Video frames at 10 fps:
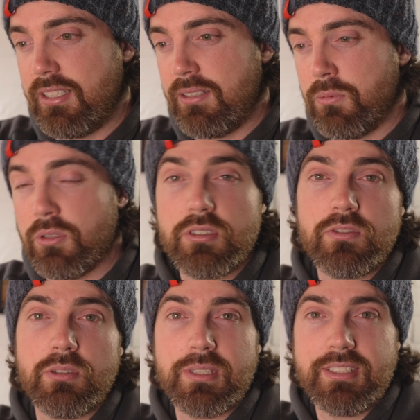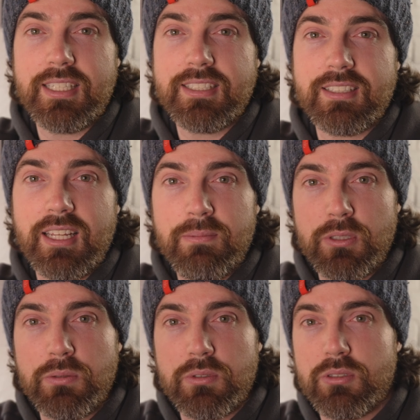that was from a desk lamp,
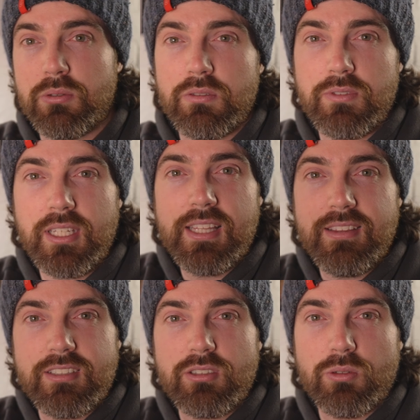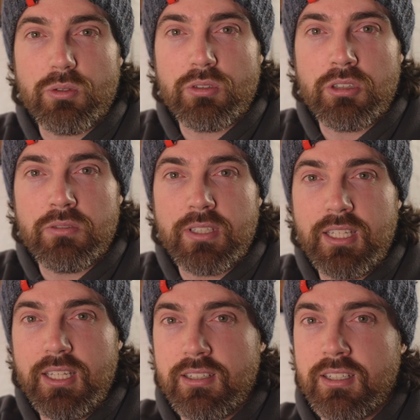which was sort of in this corner over
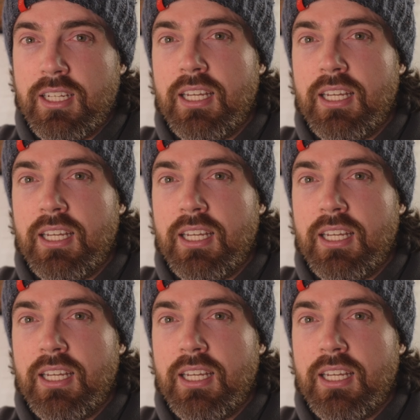here,